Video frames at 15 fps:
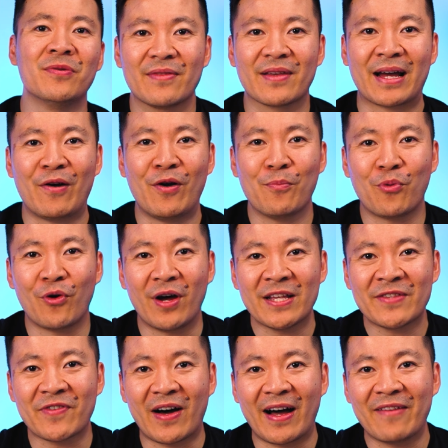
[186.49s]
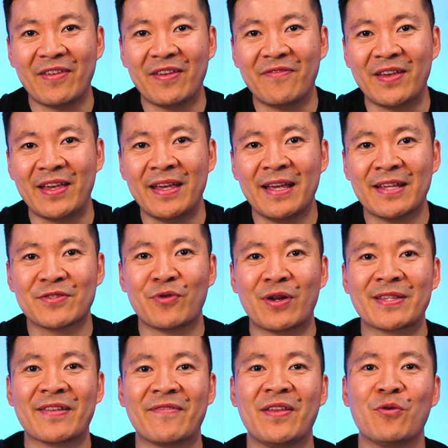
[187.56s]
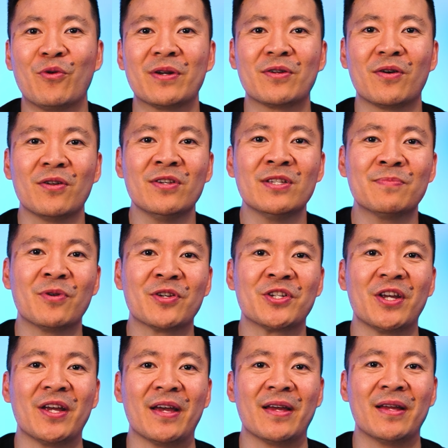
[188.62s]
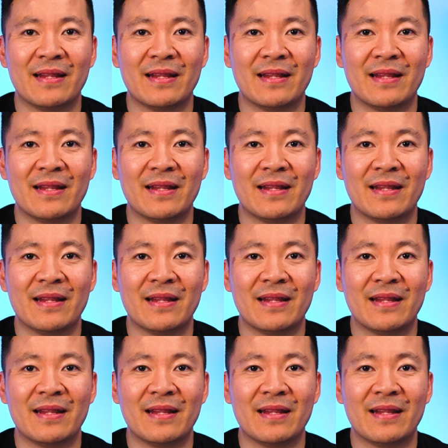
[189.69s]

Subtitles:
The current price for IVV is around $71 per share.